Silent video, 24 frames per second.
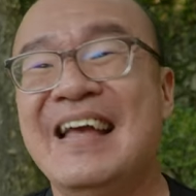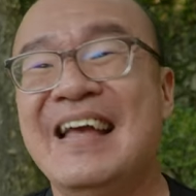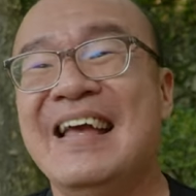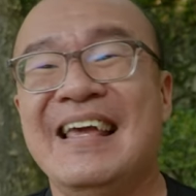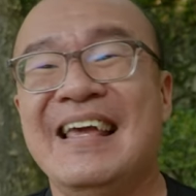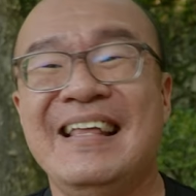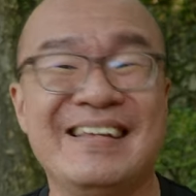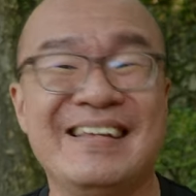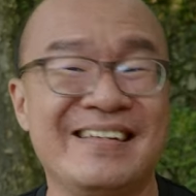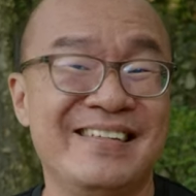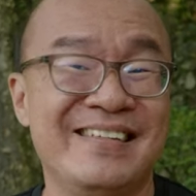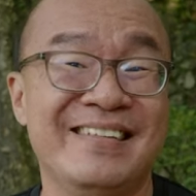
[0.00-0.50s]
It
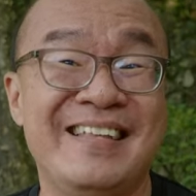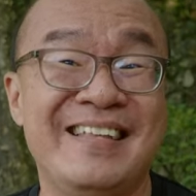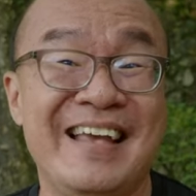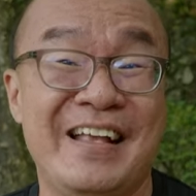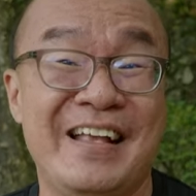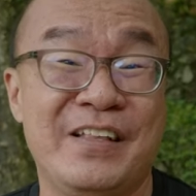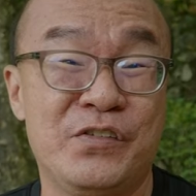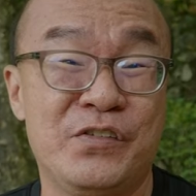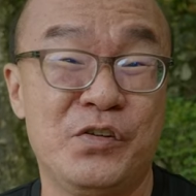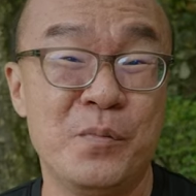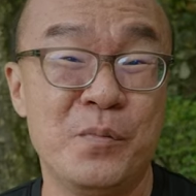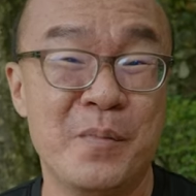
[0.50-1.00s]
doesn't
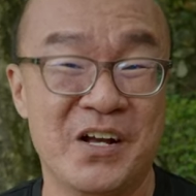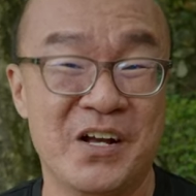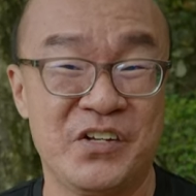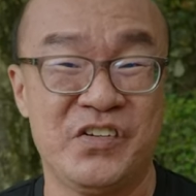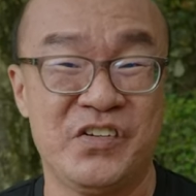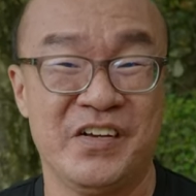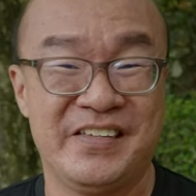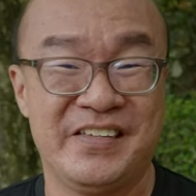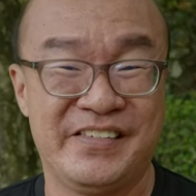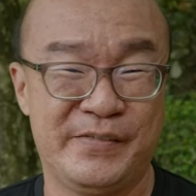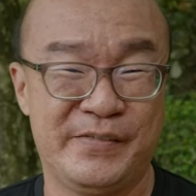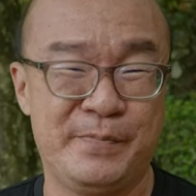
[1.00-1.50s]
take too much
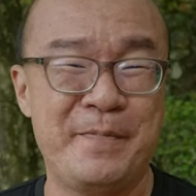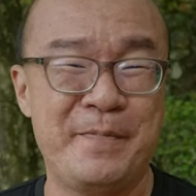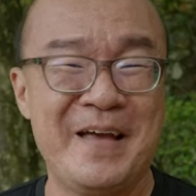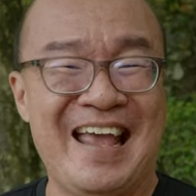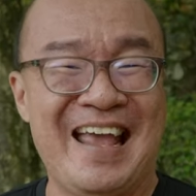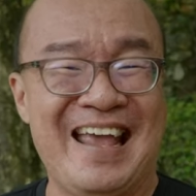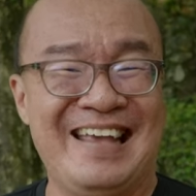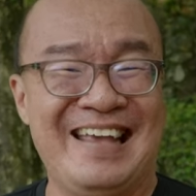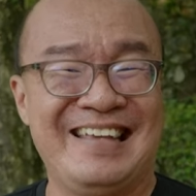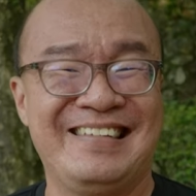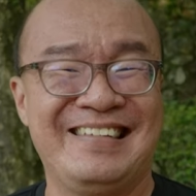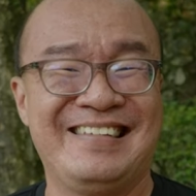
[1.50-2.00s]

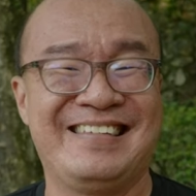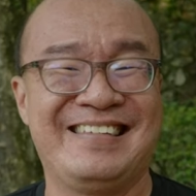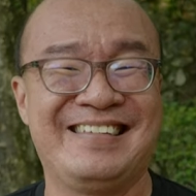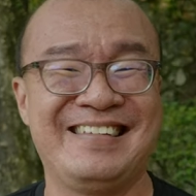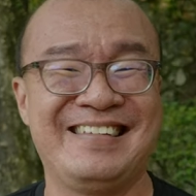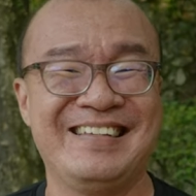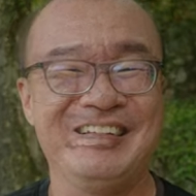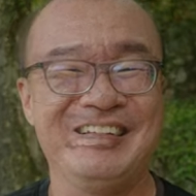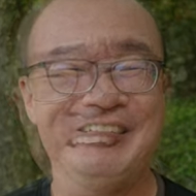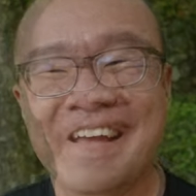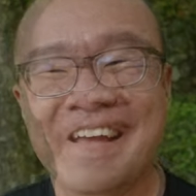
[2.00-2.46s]
space.